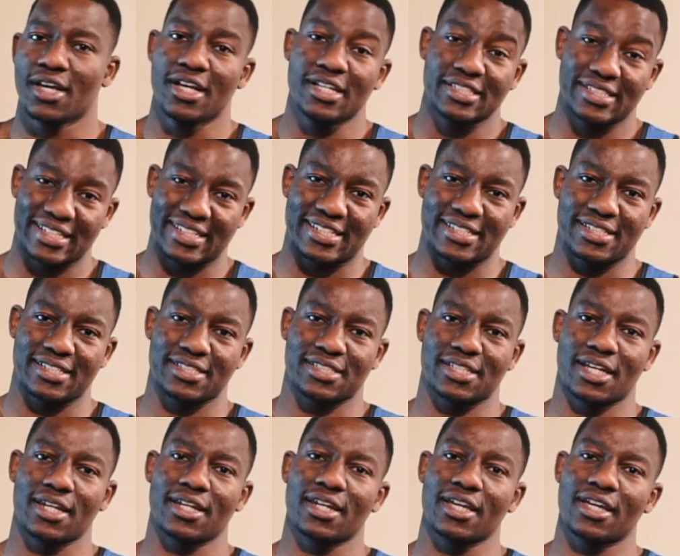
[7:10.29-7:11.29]
Saturday and
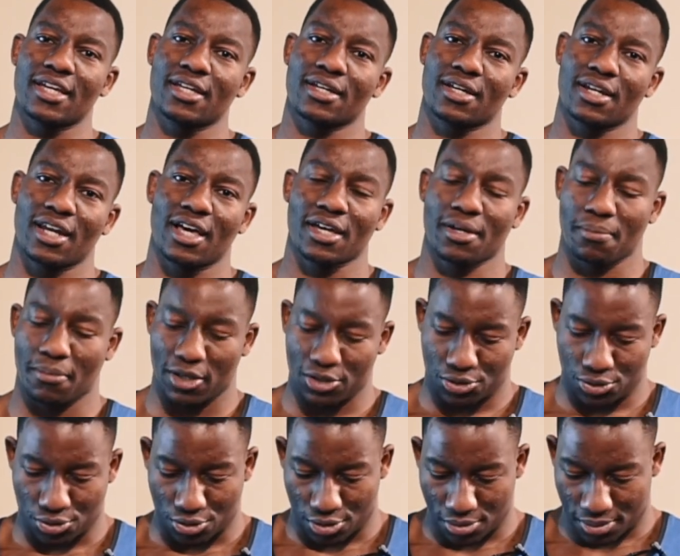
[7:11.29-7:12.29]
Sunday, leg
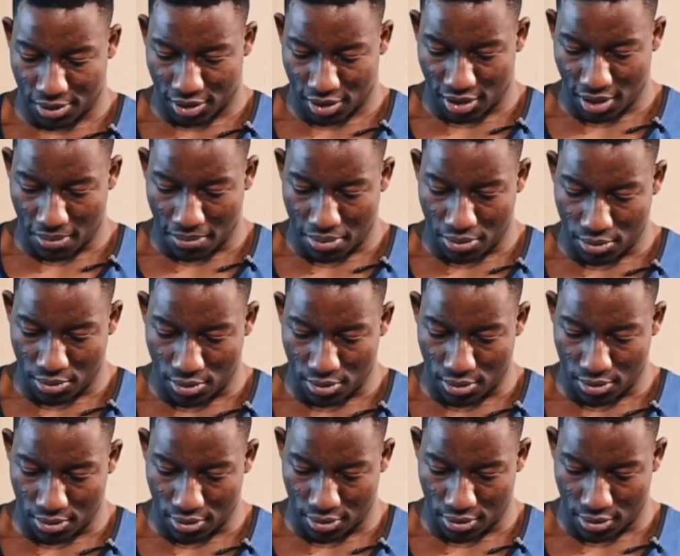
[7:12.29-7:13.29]
muscle groups.
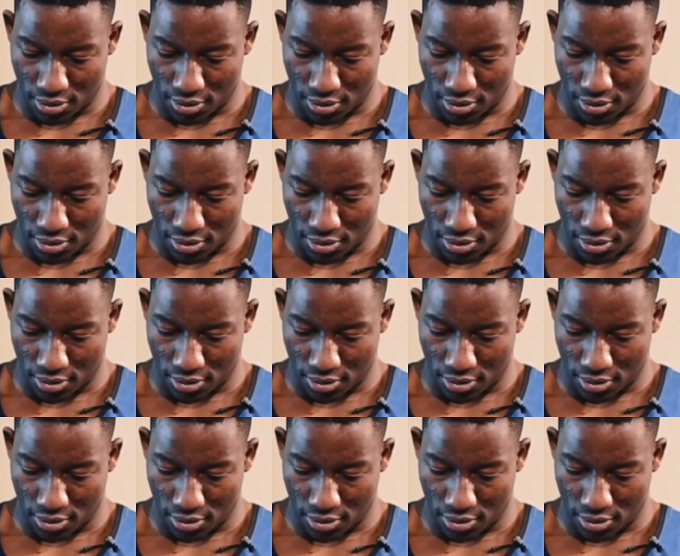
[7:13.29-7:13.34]
Simple.